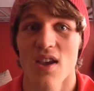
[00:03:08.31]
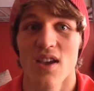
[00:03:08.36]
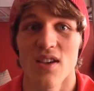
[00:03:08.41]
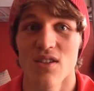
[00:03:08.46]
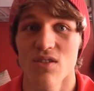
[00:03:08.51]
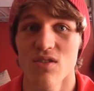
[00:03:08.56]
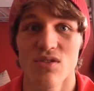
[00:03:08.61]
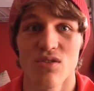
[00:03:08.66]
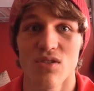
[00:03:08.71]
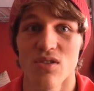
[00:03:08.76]

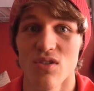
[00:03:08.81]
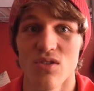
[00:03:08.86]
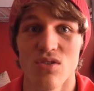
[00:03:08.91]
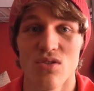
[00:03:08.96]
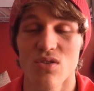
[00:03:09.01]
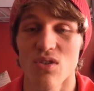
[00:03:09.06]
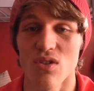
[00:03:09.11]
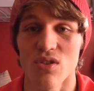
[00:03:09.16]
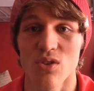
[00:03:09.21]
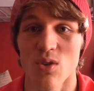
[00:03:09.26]

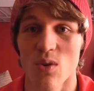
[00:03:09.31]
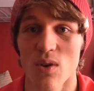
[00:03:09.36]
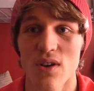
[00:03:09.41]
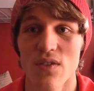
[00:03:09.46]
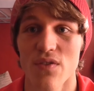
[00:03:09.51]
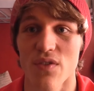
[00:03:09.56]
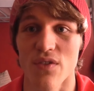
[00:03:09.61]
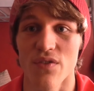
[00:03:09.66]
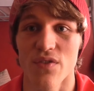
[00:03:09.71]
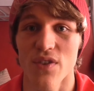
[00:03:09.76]
He's got to do
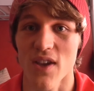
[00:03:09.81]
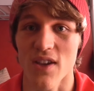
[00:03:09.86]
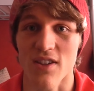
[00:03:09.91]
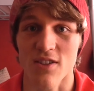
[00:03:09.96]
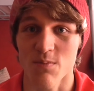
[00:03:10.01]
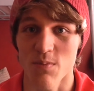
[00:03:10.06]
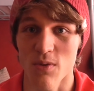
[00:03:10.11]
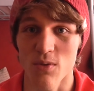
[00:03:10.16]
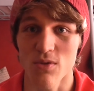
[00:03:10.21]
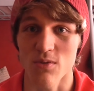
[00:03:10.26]
anything. Forget
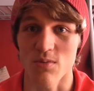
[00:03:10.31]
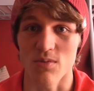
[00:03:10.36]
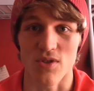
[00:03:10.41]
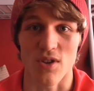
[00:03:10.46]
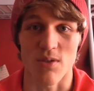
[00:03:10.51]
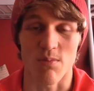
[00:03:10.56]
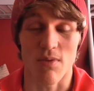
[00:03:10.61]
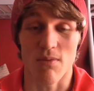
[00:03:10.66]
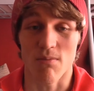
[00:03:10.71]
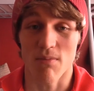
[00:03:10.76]

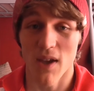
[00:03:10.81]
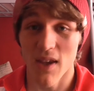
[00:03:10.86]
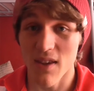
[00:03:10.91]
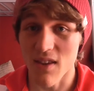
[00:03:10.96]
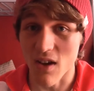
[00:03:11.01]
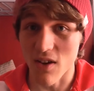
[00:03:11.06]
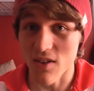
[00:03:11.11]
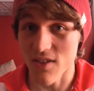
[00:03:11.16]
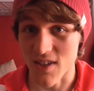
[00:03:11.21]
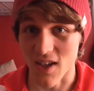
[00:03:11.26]
sportsmanship, but
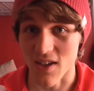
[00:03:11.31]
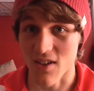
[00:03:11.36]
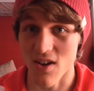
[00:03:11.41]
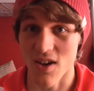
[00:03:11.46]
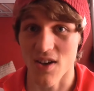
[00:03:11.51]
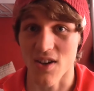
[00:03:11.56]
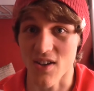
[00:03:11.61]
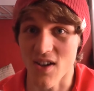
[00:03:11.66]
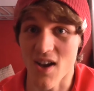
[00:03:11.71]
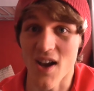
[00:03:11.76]
Maidana's that
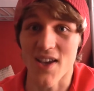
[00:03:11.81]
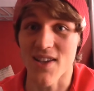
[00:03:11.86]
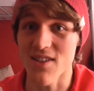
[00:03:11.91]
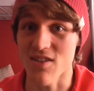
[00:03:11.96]
kind of guy.